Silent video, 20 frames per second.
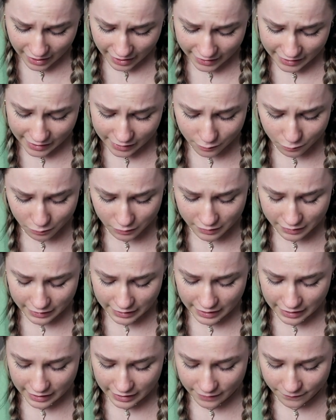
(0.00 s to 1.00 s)
I guess we'll
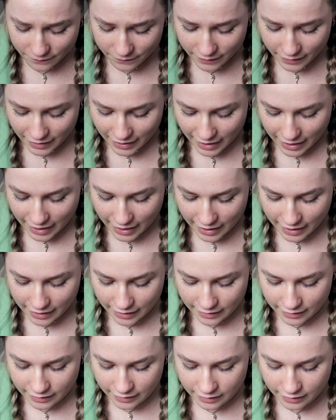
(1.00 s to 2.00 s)
see.
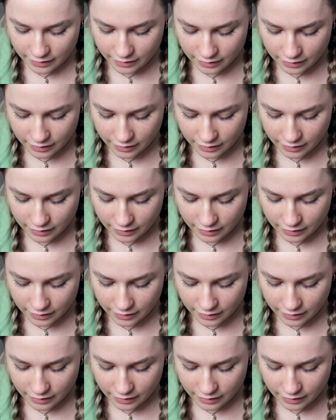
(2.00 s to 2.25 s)
And